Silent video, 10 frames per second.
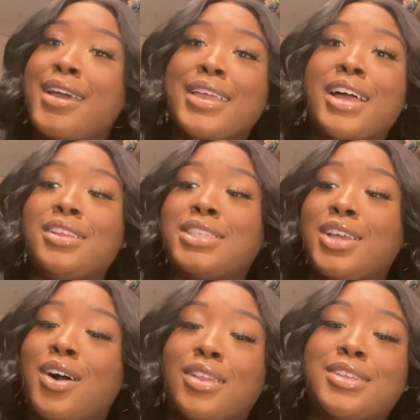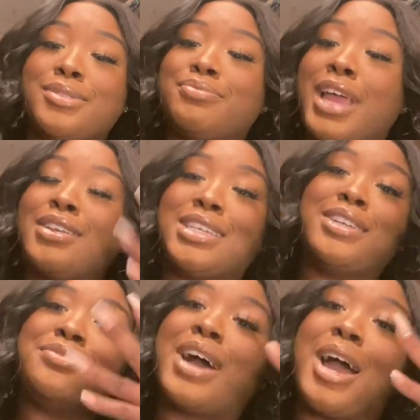Y'all see the
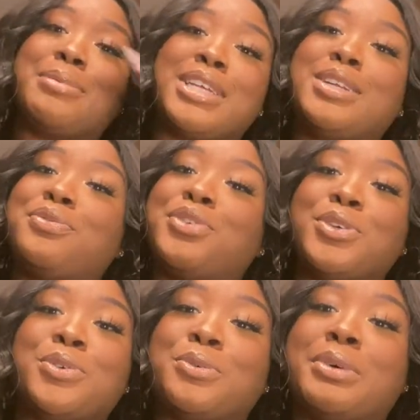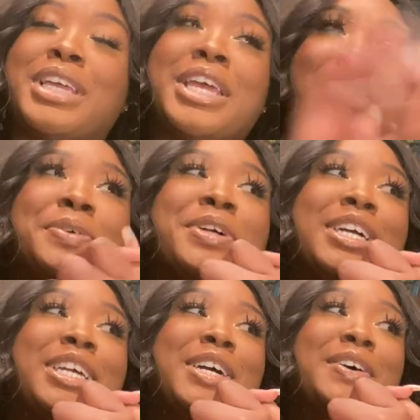vibes in the few. But yeah, we're
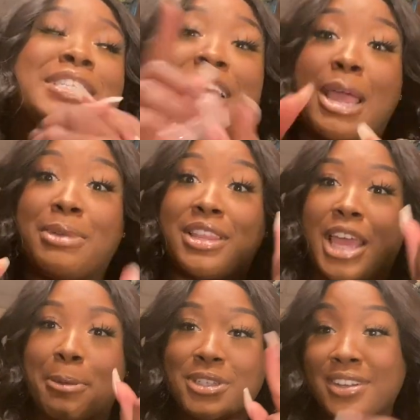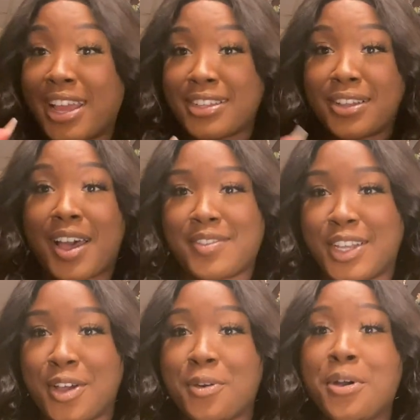gonna go. It's game day. The game is on now, so I have to
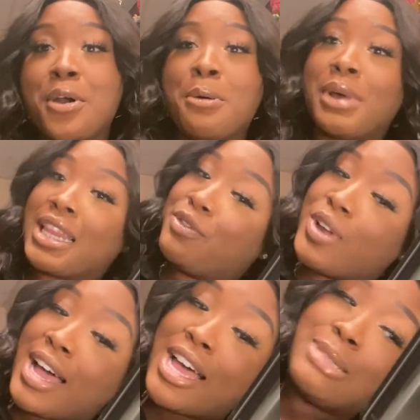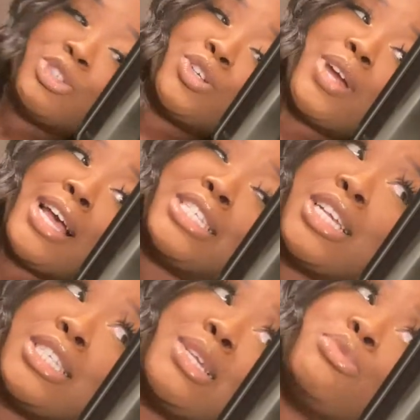go. But I love you guys. Make sure you guys
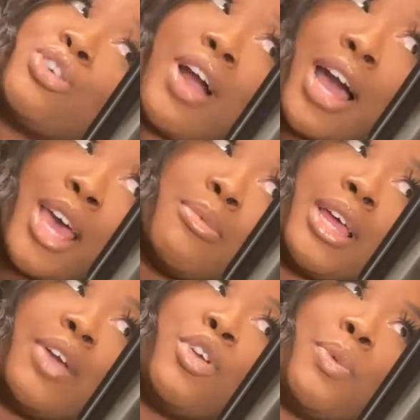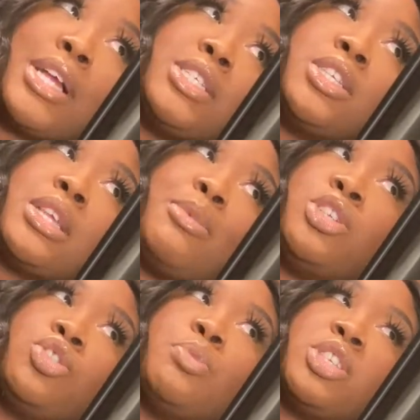subscribe. Like, if you're watching this, that means
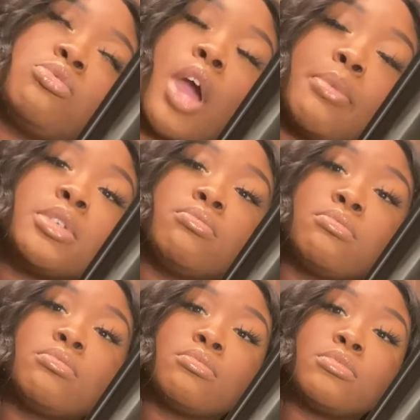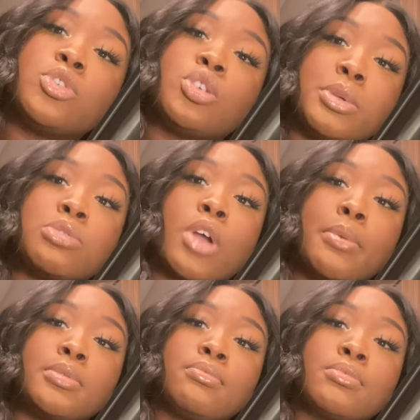you should be subscribed. You should be
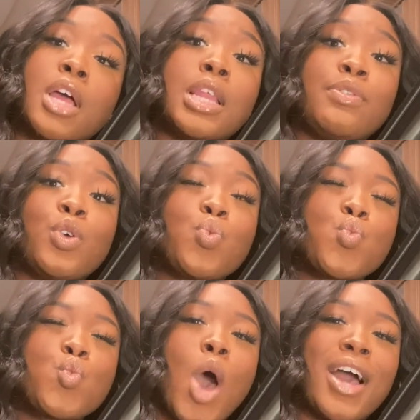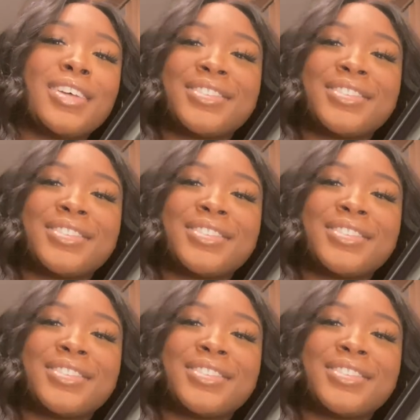subscribed. Love you. Mwah.